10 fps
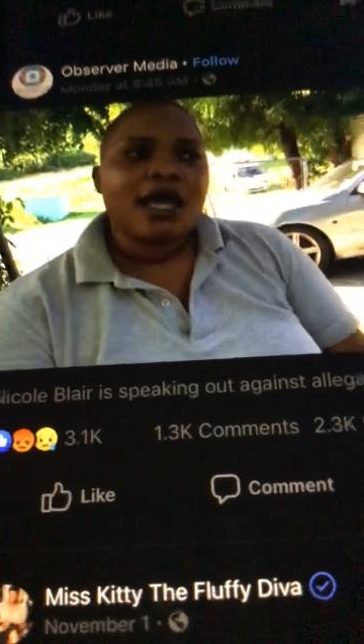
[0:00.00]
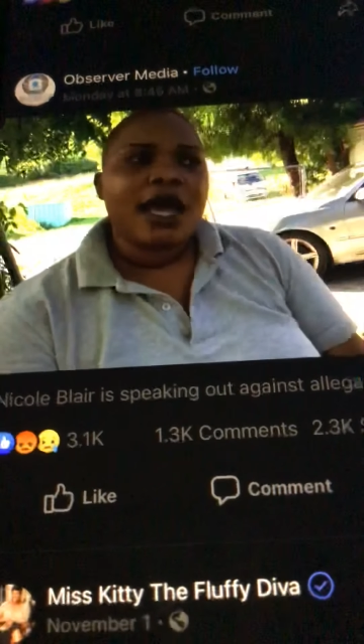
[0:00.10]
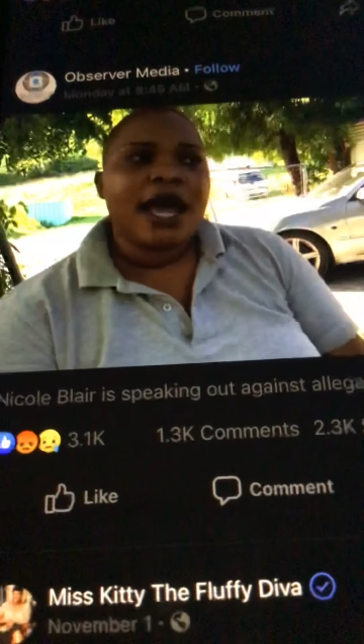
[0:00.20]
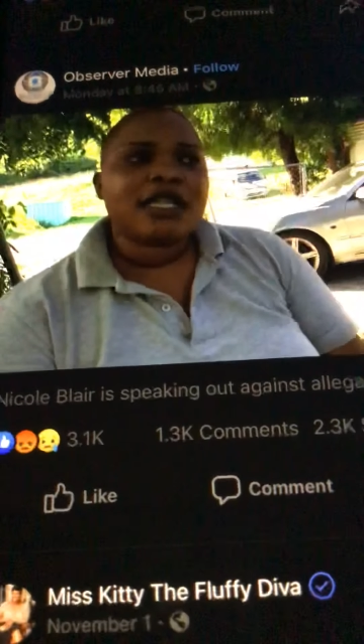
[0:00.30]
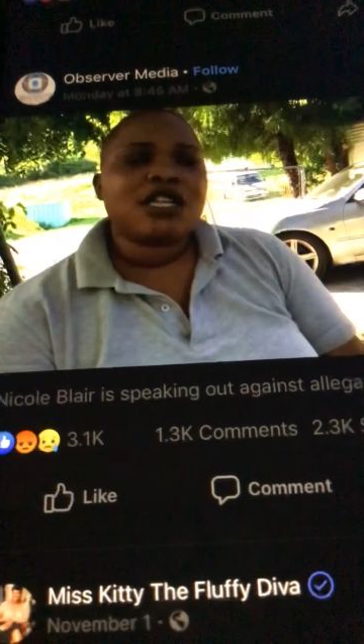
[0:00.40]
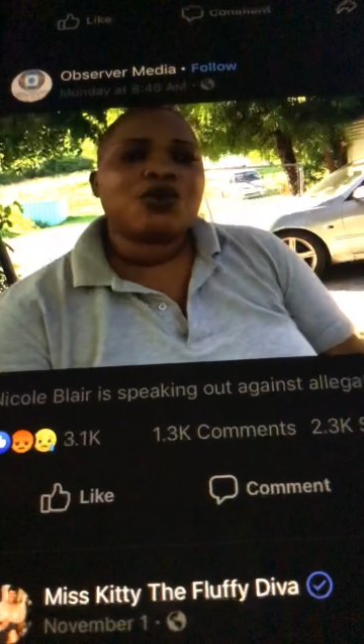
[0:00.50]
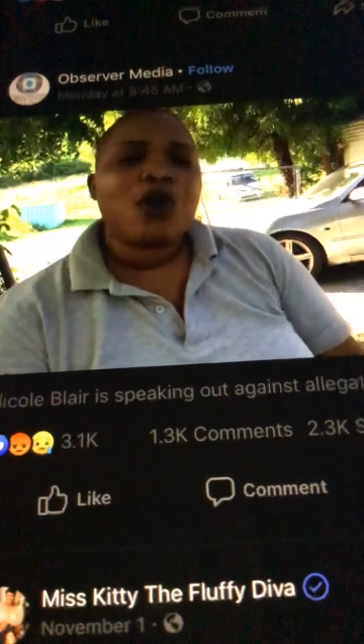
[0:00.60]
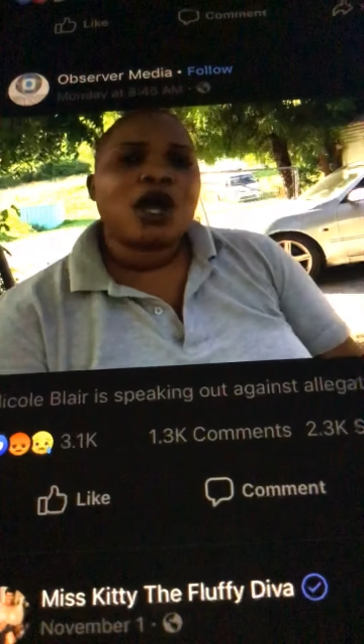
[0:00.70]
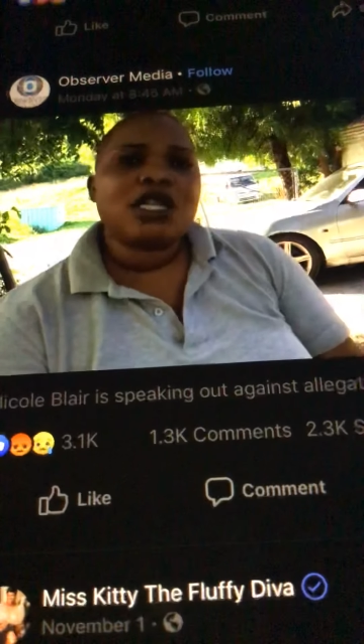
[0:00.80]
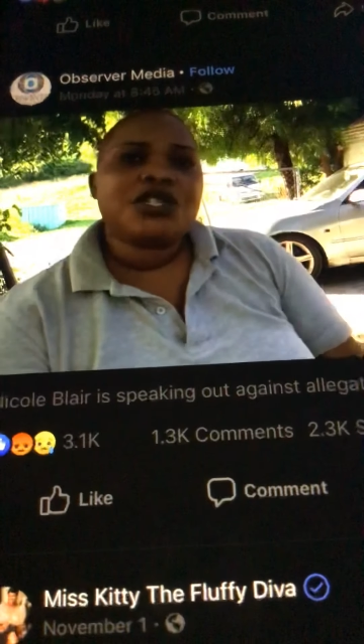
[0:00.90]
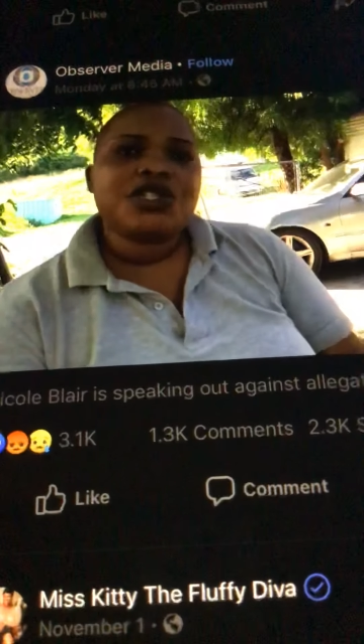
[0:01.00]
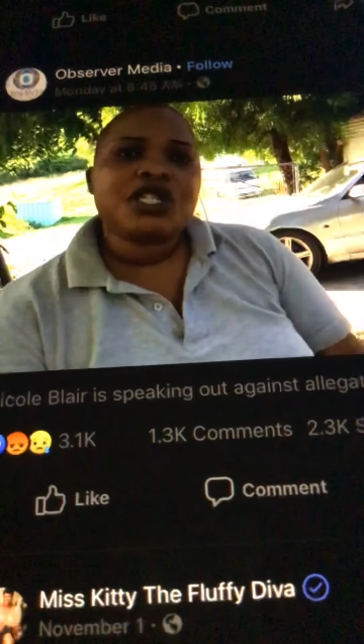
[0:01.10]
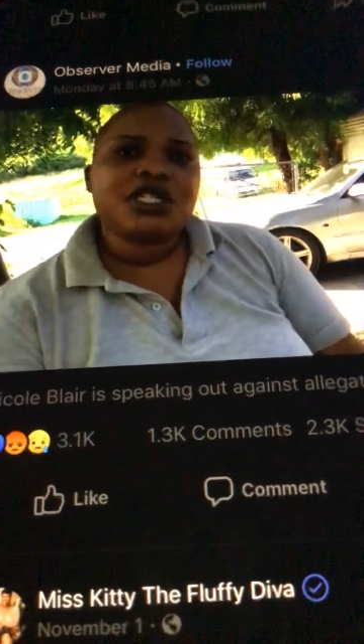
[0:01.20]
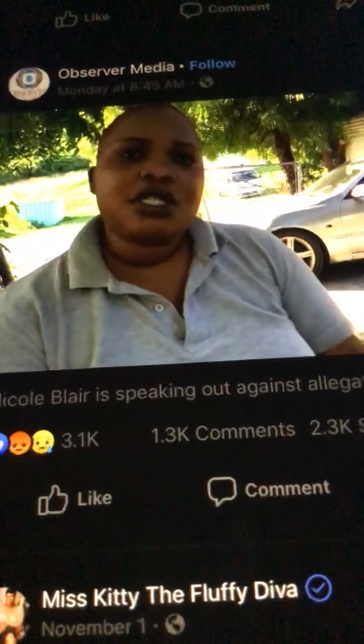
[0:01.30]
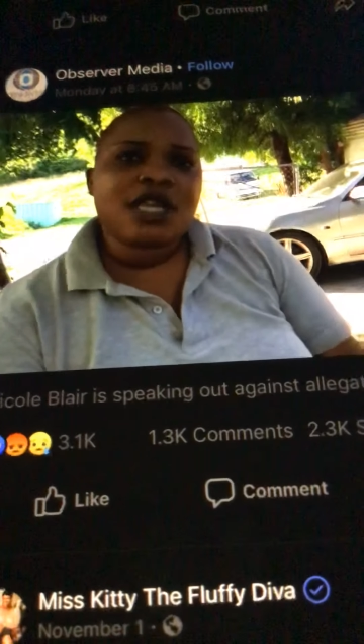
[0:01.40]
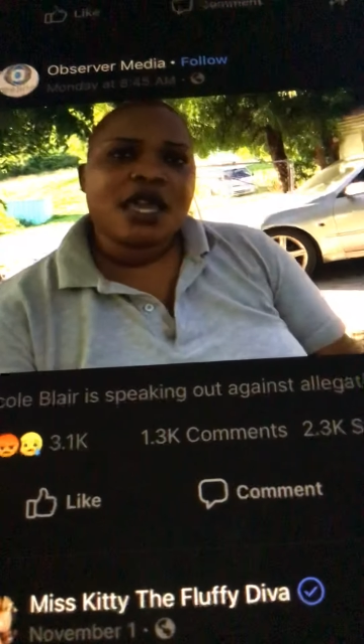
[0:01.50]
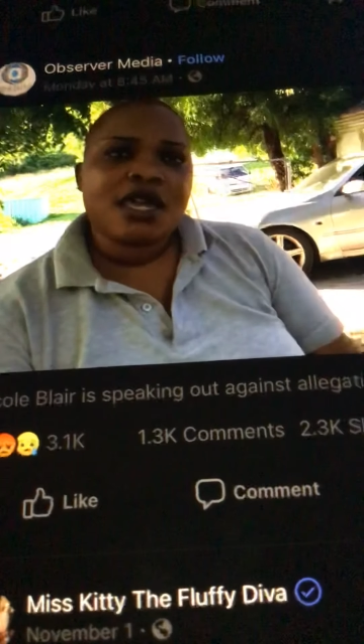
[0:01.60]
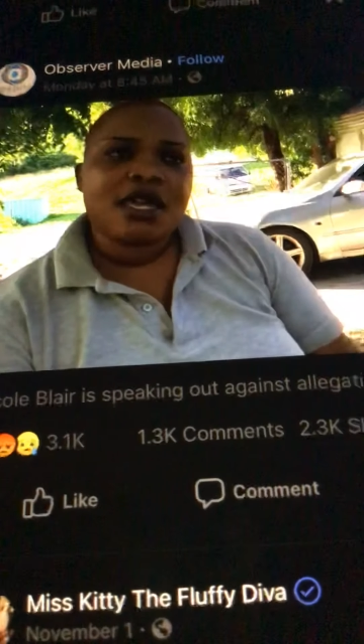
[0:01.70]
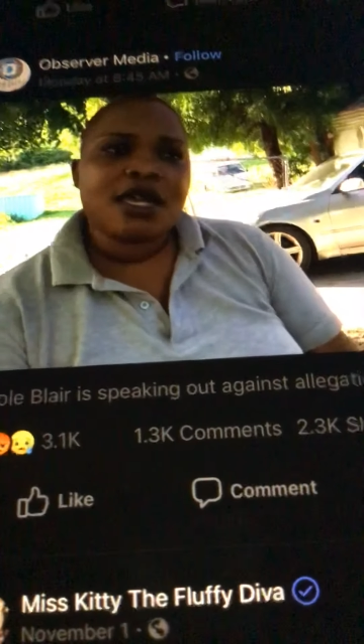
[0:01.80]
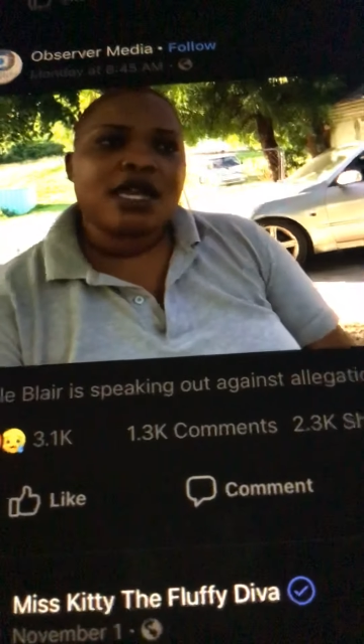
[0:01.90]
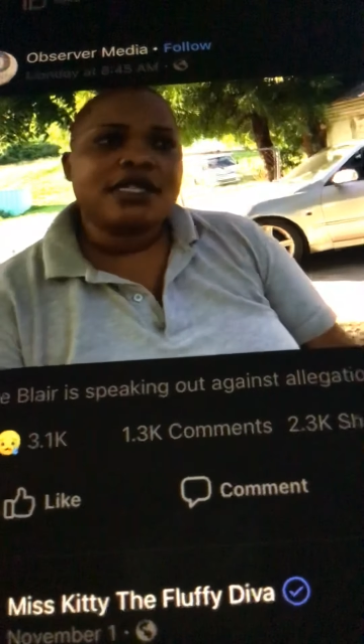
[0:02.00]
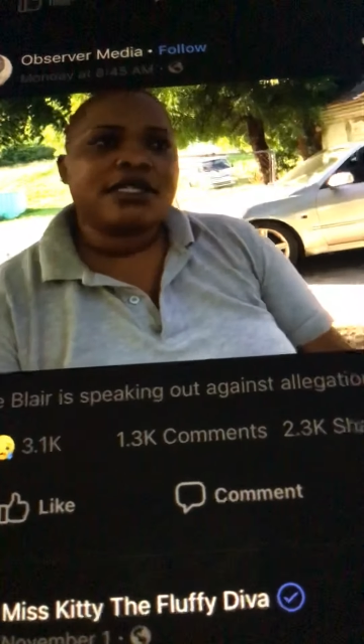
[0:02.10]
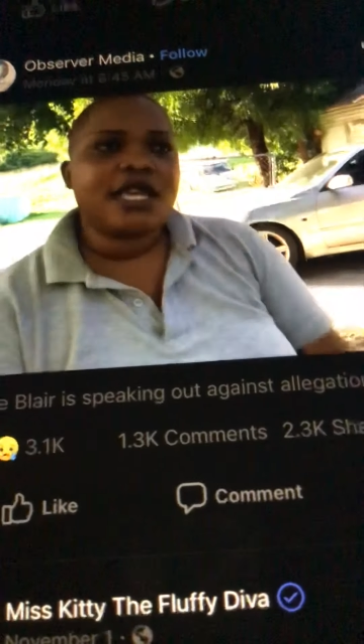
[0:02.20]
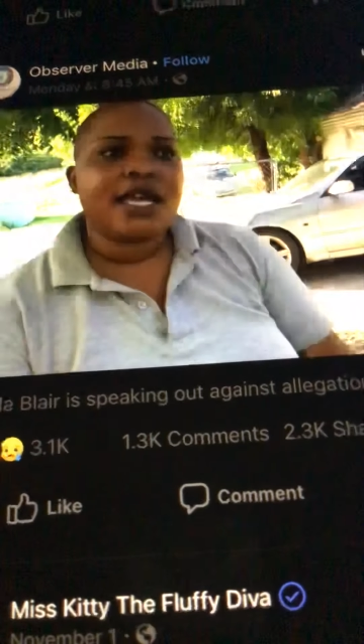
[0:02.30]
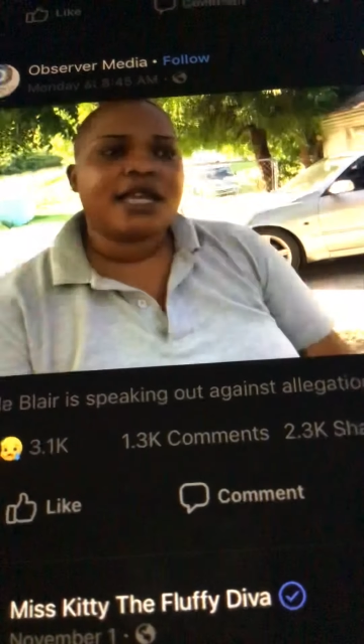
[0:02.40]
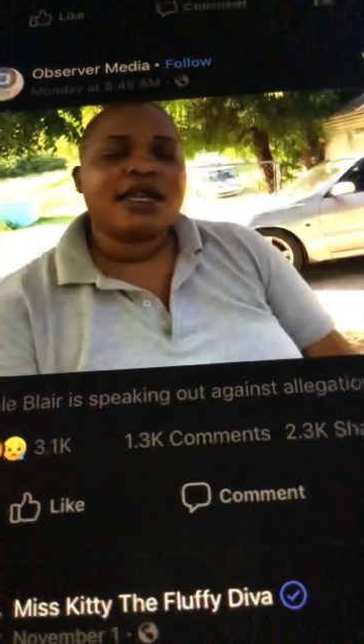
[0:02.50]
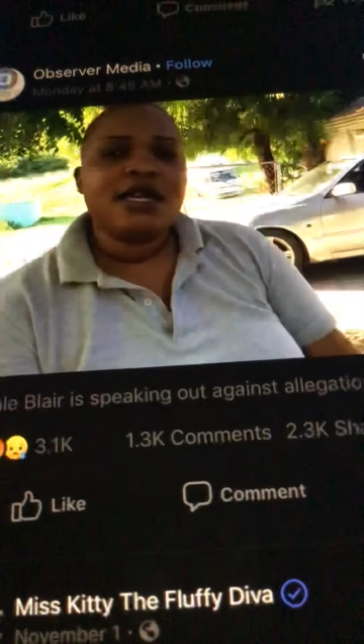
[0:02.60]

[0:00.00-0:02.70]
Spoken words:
I said, "What did she say?" He said,